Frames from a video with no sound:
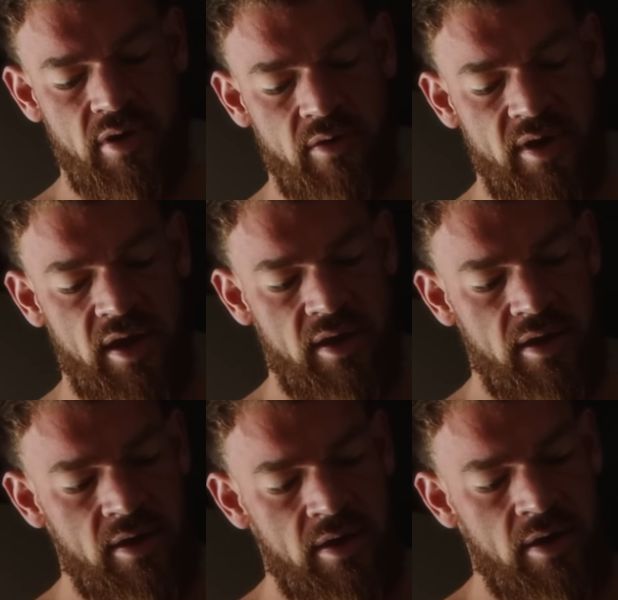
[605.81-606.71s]
per week,
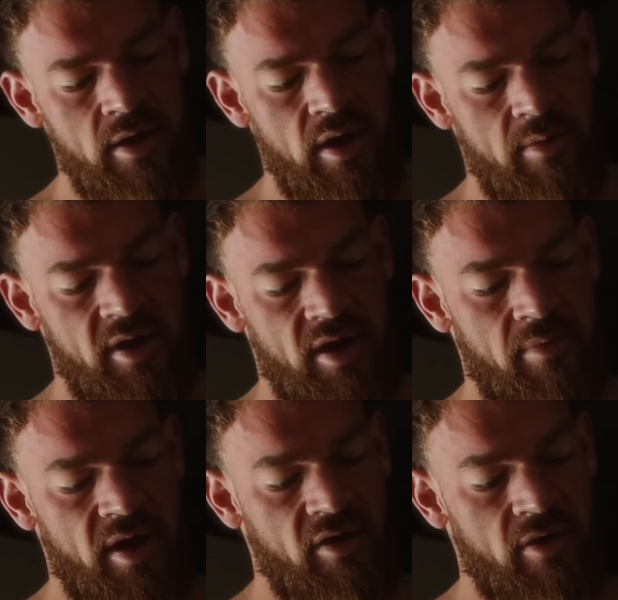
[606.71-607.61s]
and I
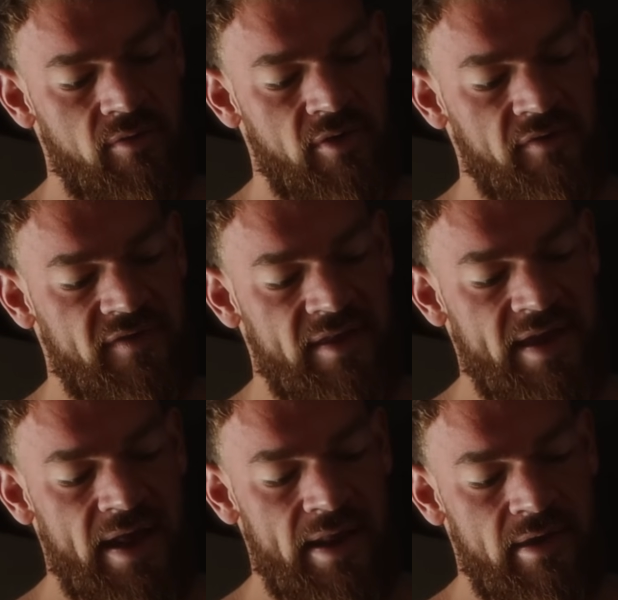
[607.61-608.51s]
microdose it
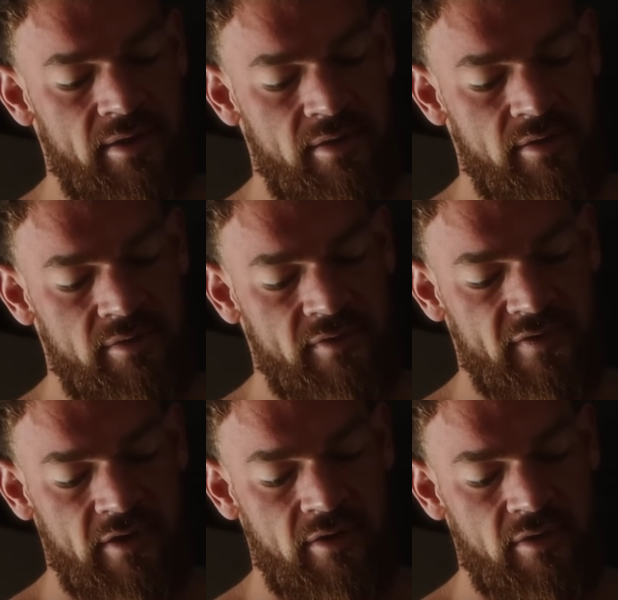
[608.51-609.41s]
daily.
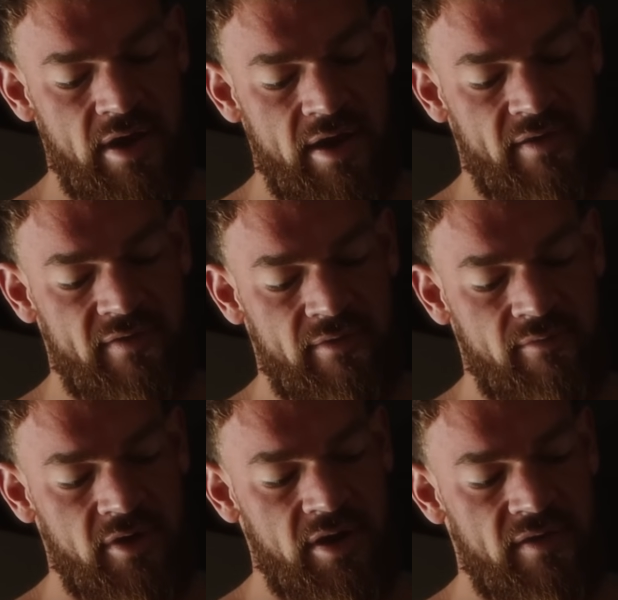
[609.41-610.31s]
So that is
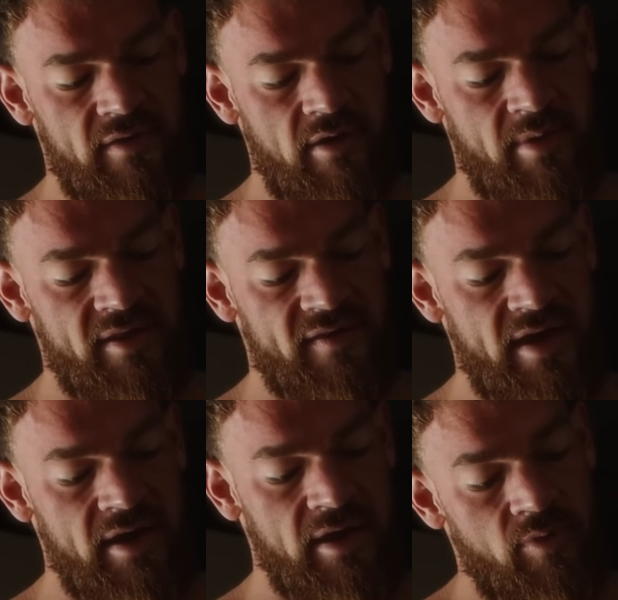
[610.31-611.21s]
what you need to know about the
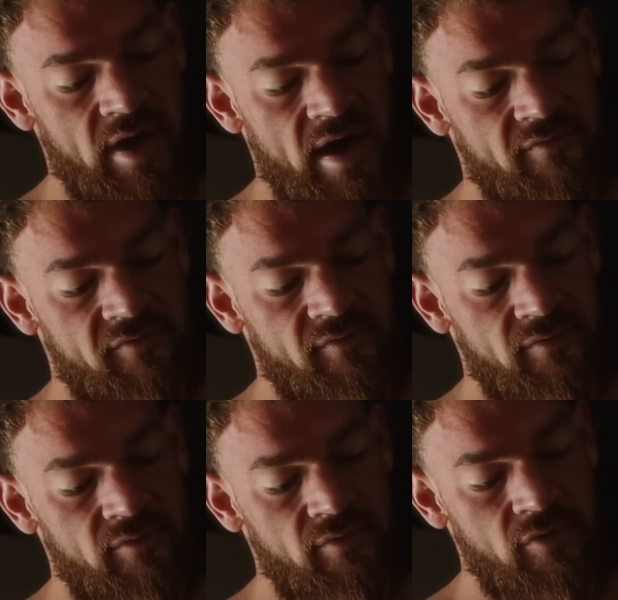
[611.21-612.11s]
stack. We have
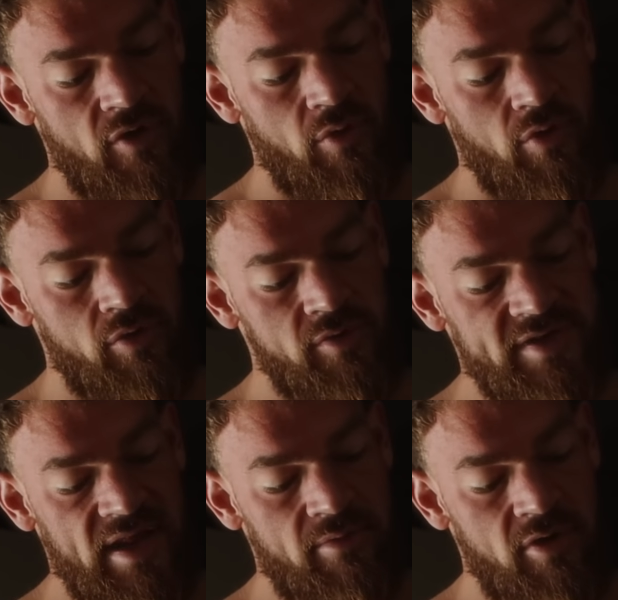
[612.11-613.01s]
no orals
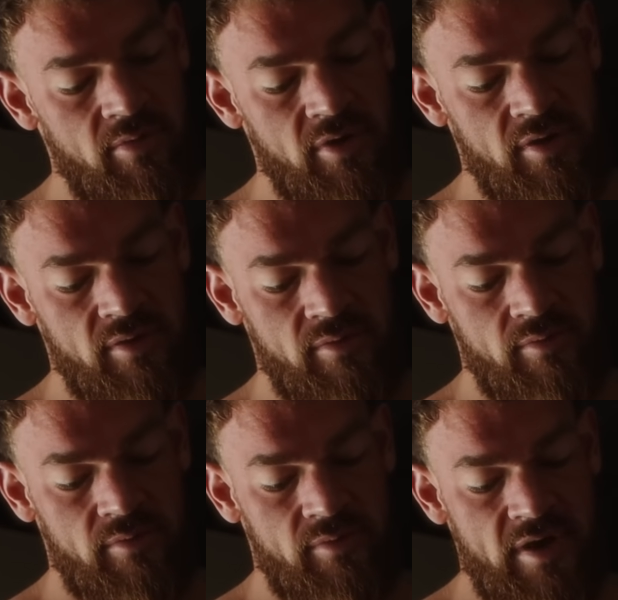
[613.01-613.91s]
in at the moment.
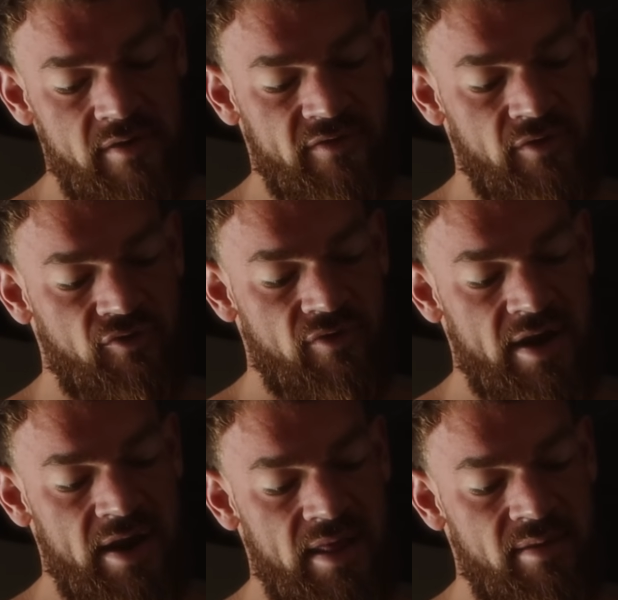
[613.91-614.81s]
There's no
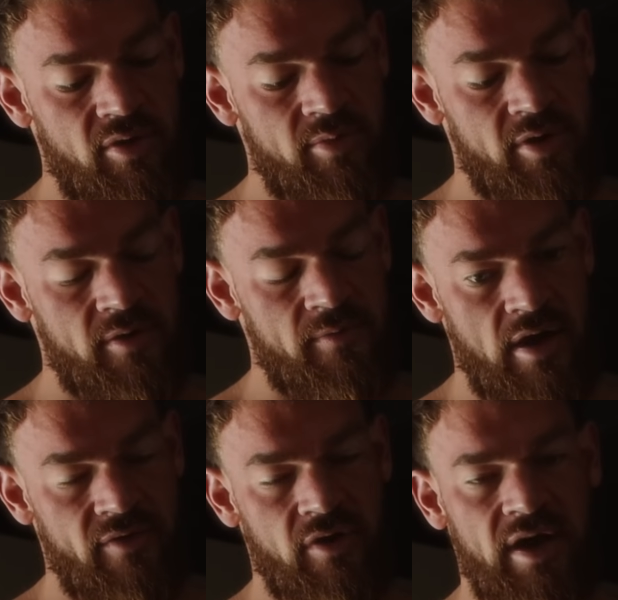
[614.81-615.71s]
training at the moment.
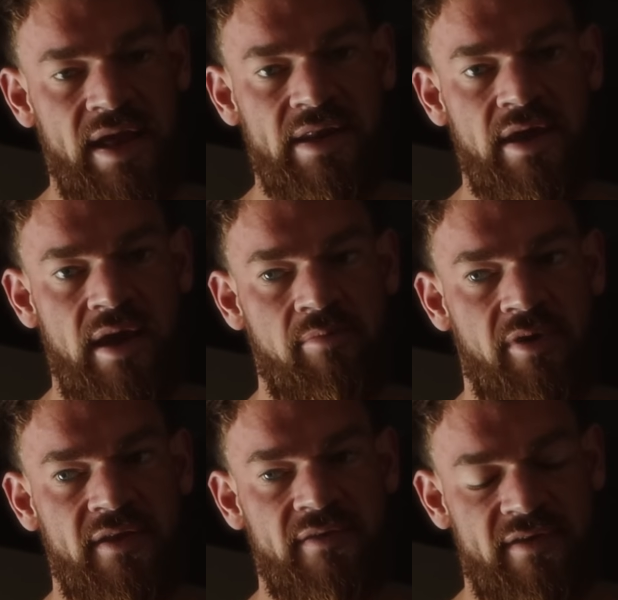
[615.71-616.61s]
I've got
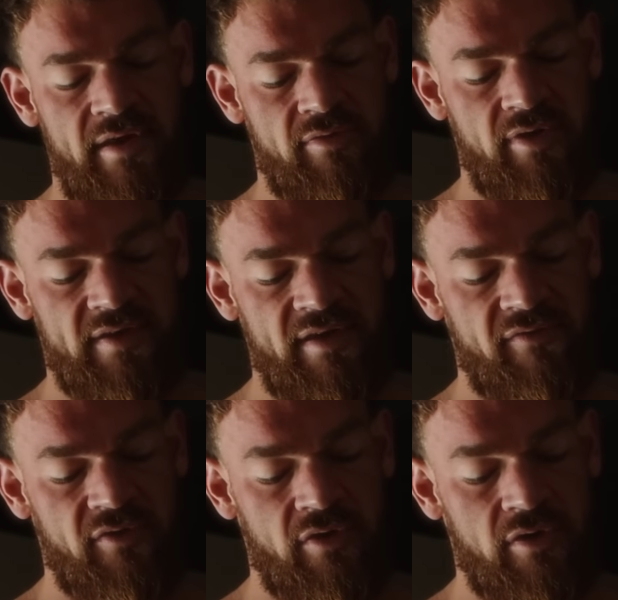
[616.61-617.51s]
Clendiamine, T3,
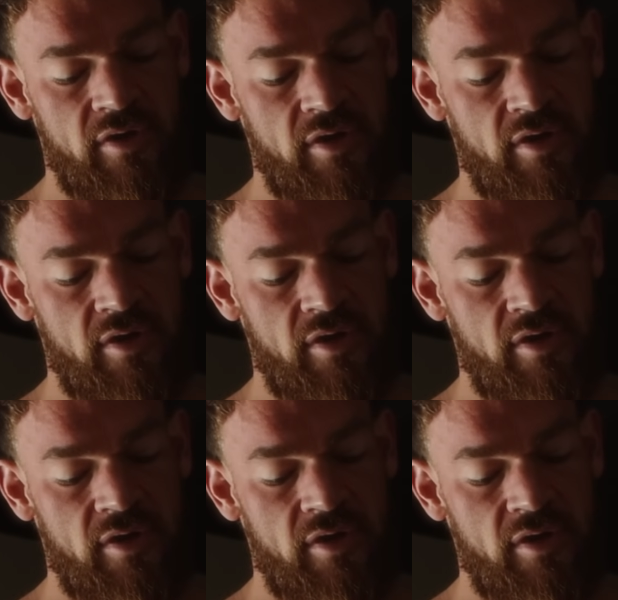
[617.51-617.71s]
T4,